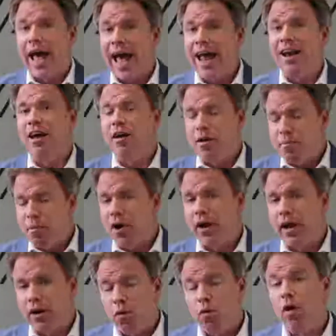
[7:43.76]
at a
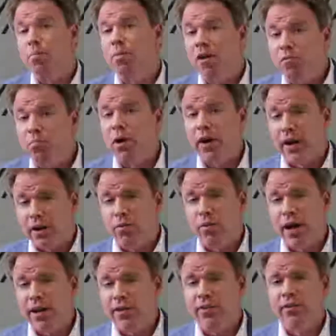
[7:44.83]
market or above market
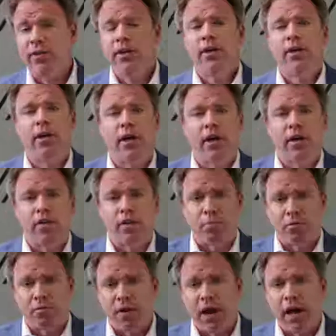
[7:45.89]
rates, that
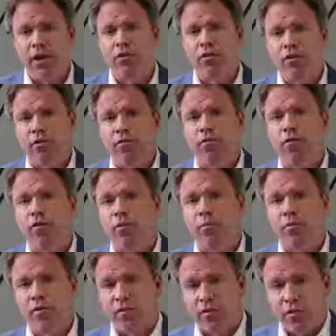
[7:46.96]
provide certain
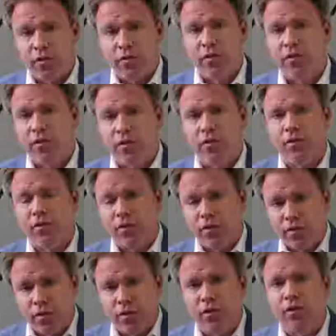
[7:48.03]
forms of services
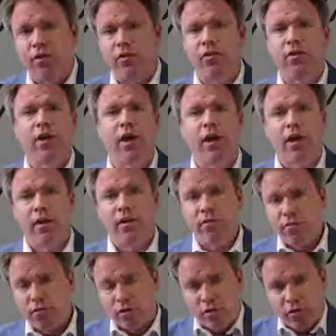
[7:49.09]
and goods
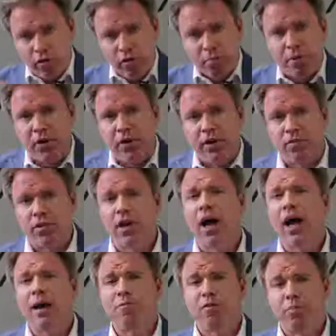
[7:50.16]
for a certain period of
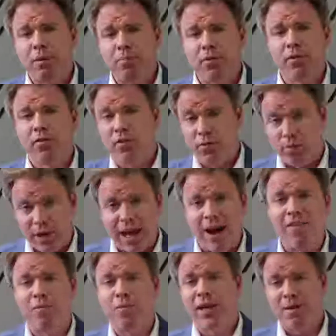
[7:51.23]
time for people to
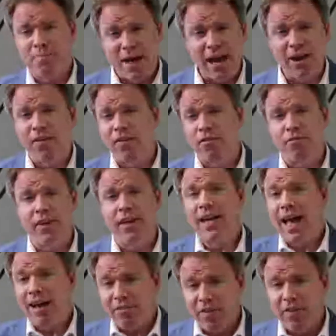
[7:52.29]
allow them to get back on their feet
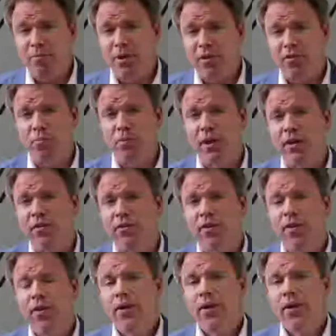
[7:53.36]
after they've been displaced.
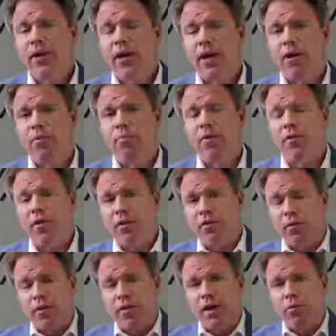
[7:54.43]
And
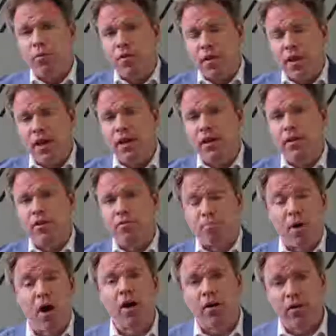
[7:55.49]
so I think within these
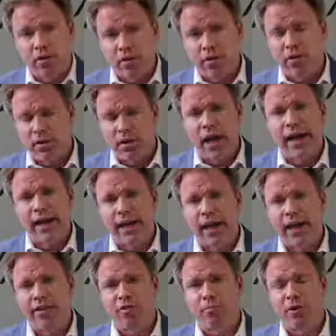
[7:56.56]
model
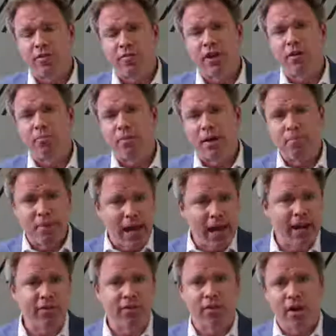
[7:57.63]
guidelines have been developed by
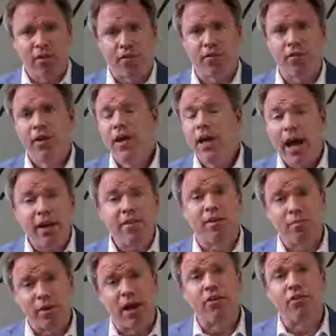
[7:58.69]
banks and others, and
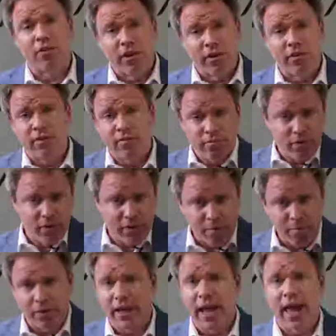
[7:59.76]
some countries, for example,